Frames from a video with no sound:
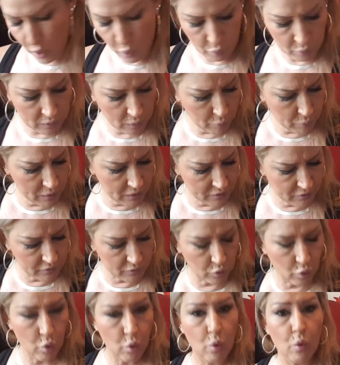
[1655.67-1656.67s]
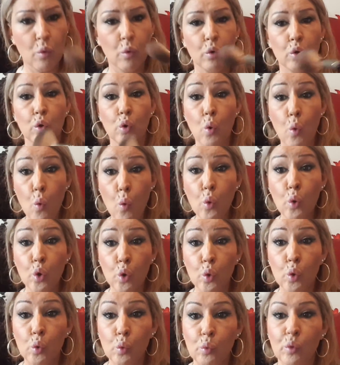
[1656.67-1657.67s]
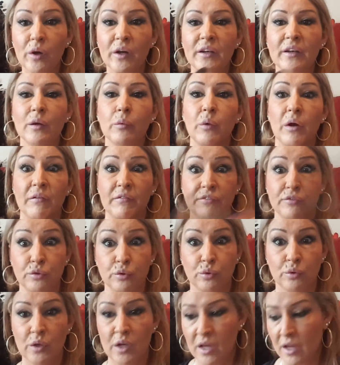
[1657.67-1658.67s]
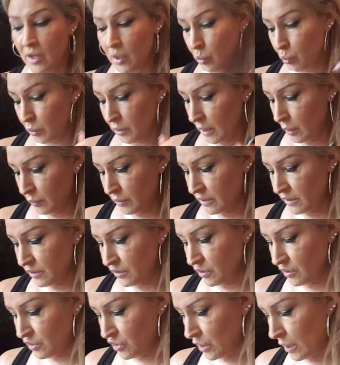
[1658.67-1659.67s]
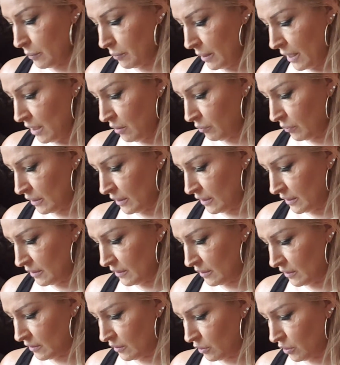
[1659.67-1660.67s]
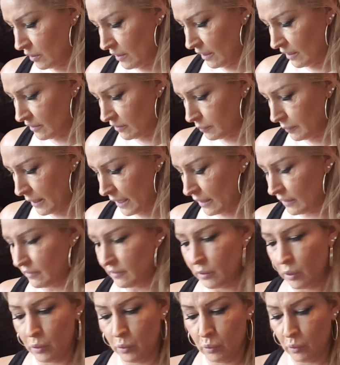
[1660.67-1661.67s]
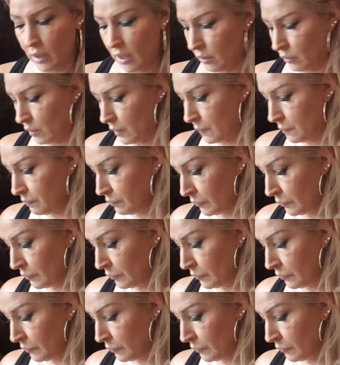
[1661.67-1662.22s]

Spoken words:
When I went into the coral one, it went, when I went into the champagne one, it didn't do that as bad. So, I don't know.